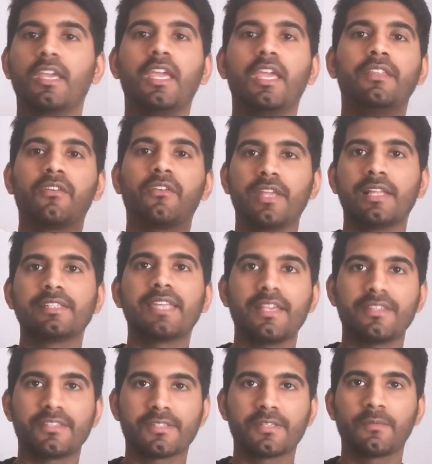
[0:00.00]
in the real
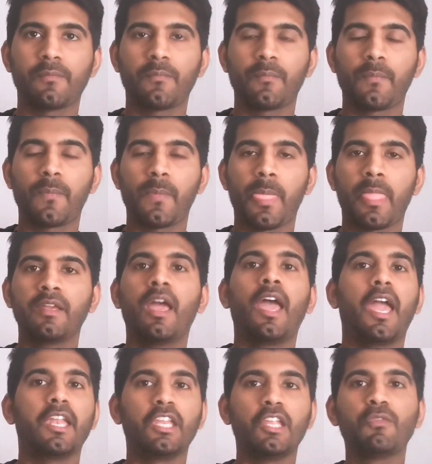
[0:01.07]
test.
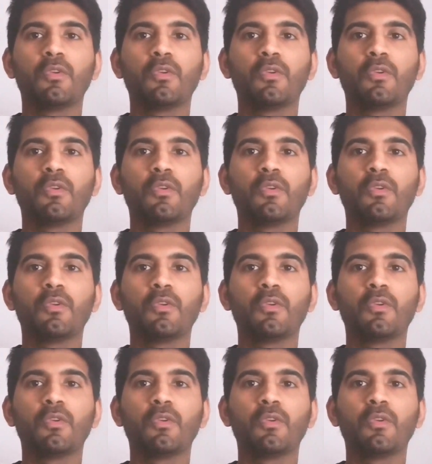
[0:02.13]
And